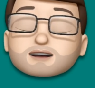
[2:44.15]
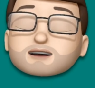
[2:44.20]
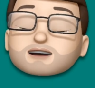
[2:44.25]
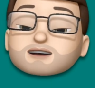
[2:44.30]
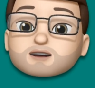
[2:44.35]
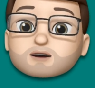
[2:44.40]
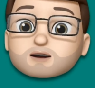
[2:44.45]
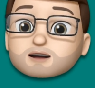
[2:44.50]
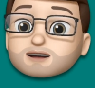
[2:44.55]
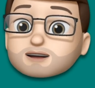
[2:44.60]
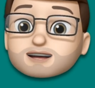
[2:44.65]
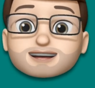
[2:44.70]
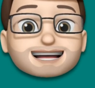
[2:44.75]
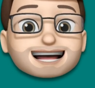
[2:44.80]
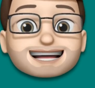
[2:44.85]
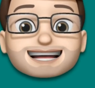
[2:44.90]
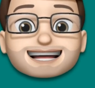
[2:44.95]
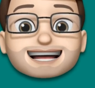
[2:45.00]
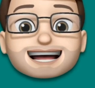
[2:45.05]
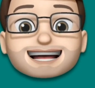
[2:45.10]
You could use
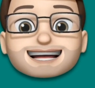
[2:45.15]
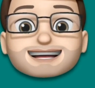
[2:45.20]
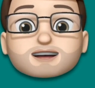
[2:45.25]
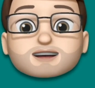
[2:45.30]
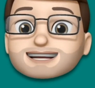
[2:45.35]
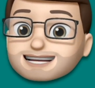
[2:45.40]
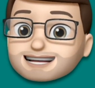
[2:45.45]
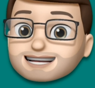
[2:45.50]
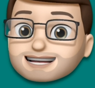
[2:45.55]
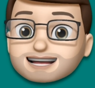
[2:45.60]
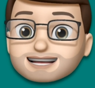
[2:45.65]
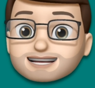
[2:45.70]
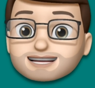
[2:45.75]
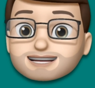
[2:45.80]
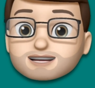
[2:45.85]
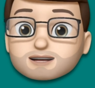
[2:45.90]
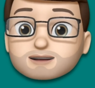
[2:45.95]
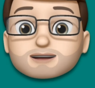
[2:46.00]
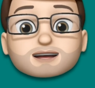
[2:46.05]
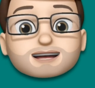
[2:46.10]
any colour or any
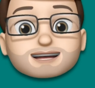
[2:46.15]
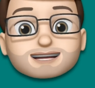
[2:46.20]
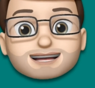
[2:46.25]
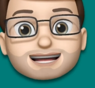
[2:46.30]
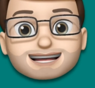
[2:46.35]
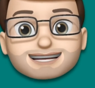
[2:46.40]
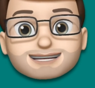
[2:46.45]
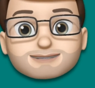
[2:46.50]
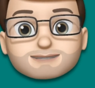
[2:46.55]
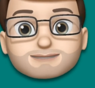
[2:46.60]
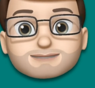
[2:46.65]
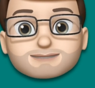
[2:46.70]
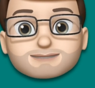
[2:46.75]
texture you like here.